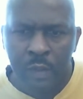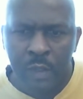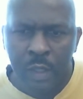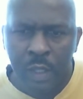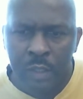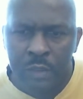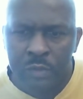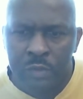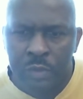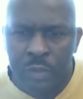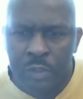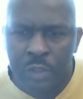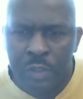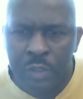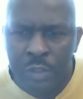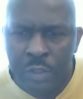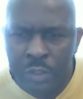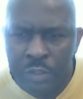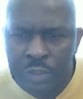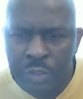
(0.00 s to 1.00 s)
and to the,
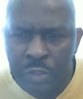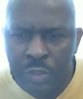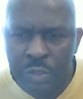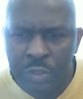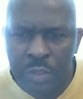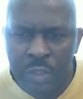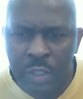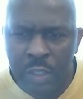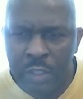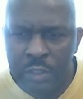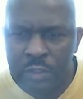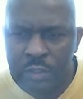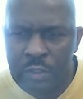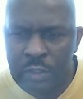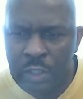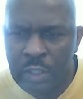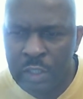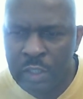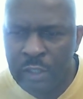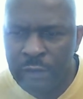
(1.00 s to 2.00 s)
his
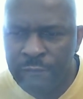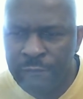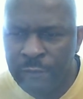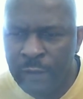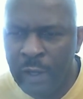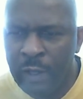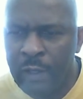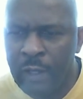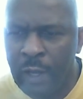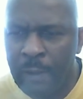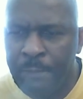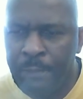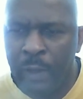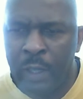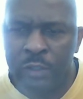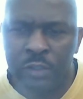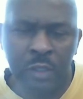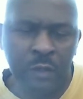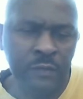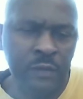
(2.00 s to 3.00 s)
goodness in the final
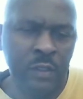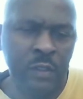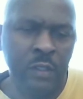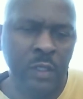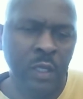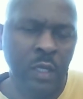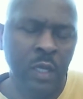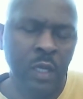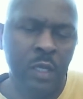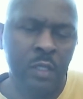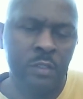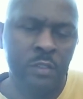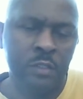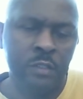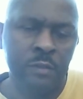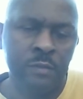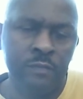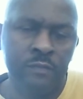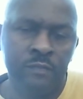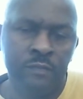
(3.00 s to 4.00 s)
part of the
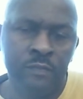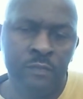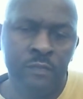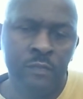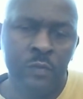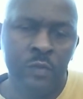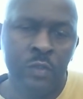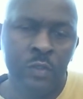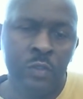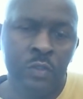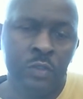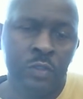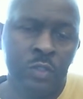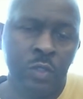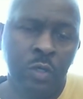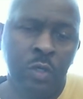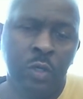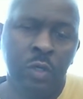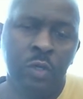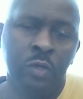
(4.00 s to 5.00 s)
days.
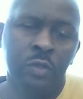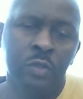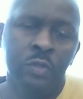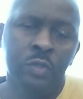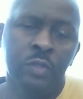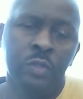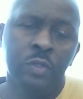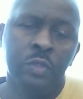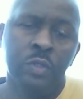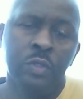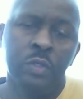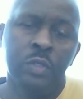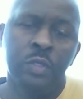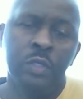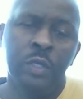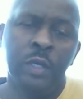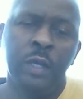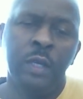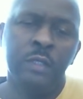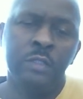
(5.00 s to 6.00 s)
So,
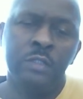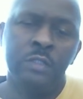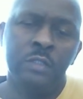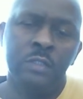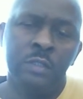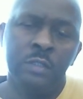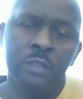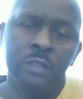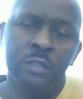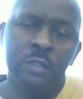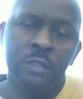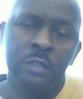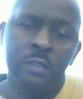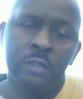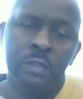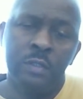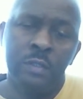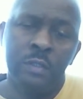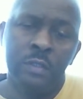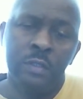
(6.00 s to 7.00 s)
yes,
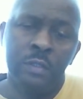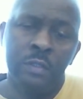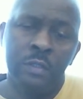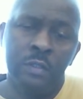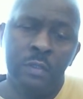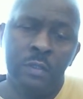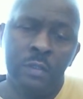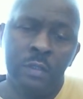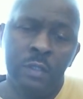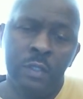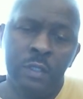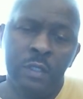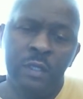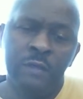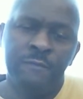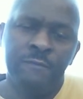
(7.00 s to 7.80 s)
in the